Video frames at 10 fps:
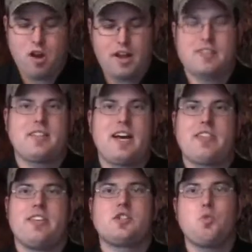products
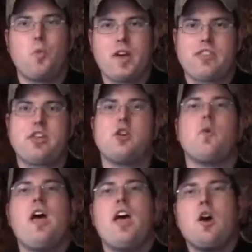like this with
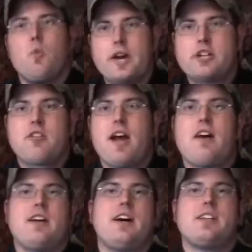you when you're
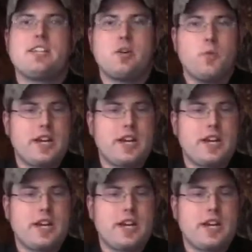out hunting,